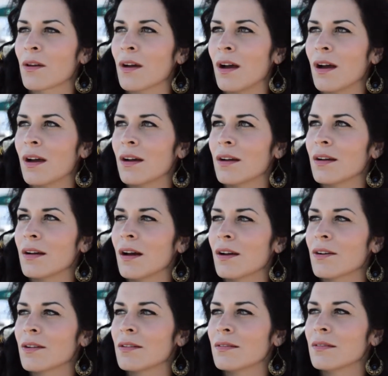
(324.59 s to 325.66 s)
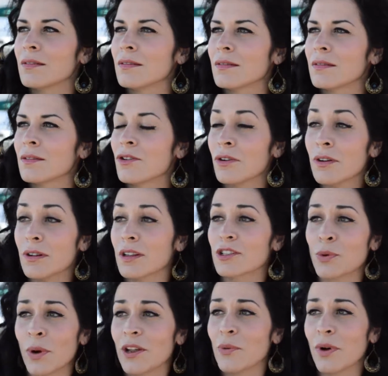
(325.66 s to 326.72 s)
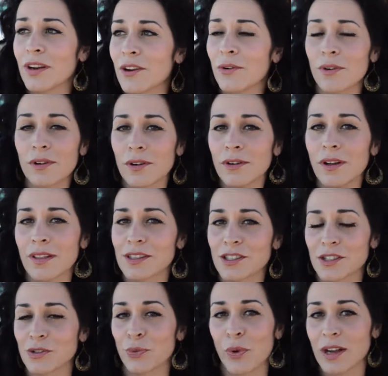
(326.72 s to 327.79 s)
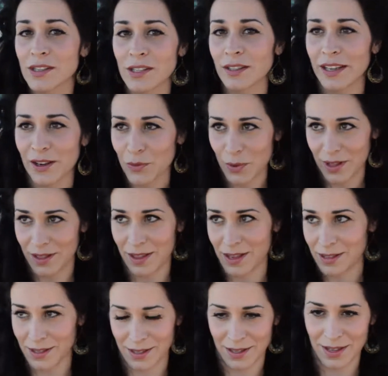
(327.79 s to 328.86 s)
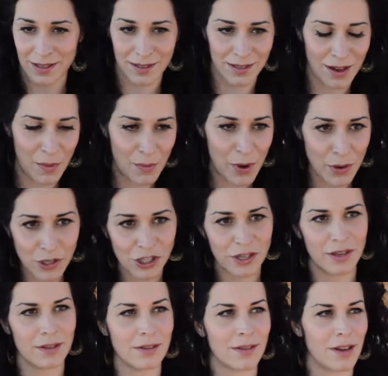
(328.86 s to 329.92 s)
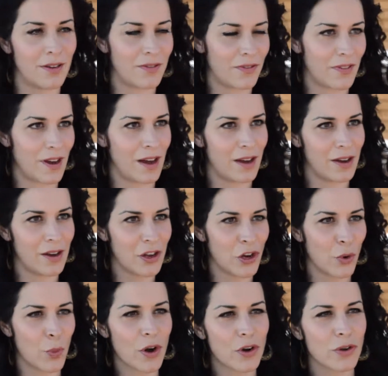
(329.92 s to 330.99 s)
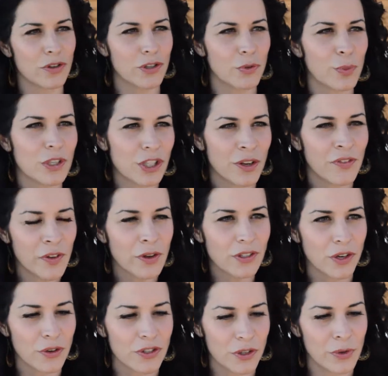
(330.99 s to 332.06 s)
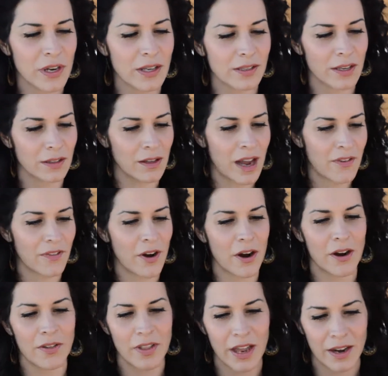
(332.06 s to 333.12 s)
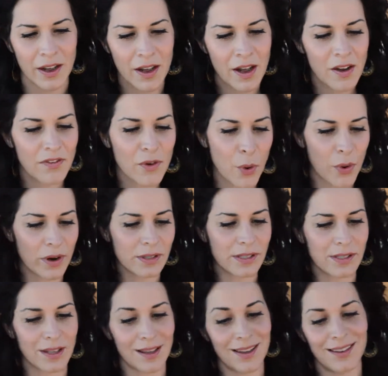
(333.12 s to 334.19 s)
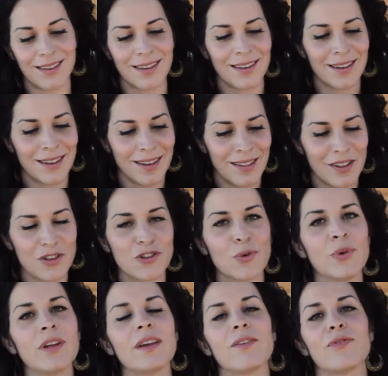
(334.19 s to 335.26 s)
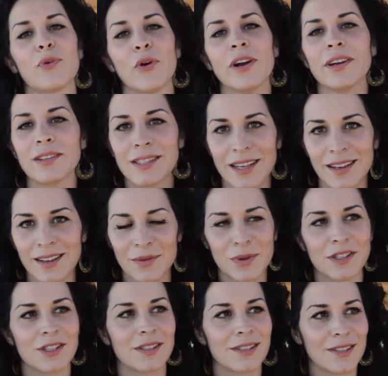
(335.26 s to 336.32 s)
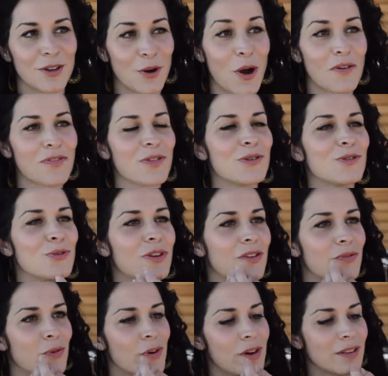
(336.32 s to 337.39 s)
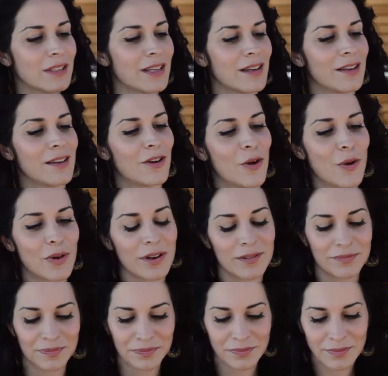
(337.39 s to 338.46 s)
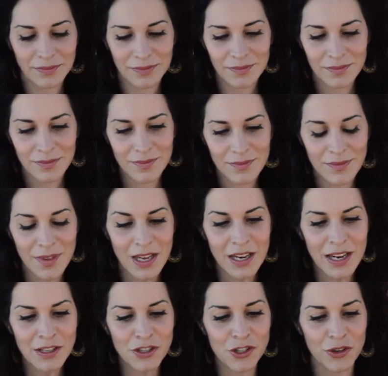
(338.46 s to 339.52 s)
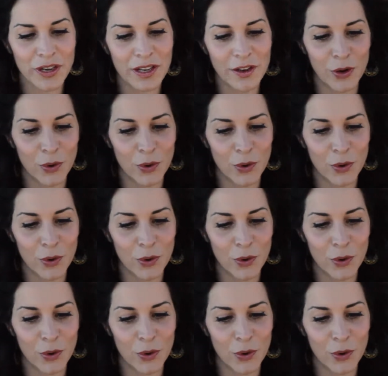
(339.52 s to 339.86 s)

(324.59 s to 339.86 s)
a girl, a 21-year-old girl, that's just wrestling with these emotions of what she feels her duties in life are, and then of course the duty of royalty, which is often the duty of royalty in history.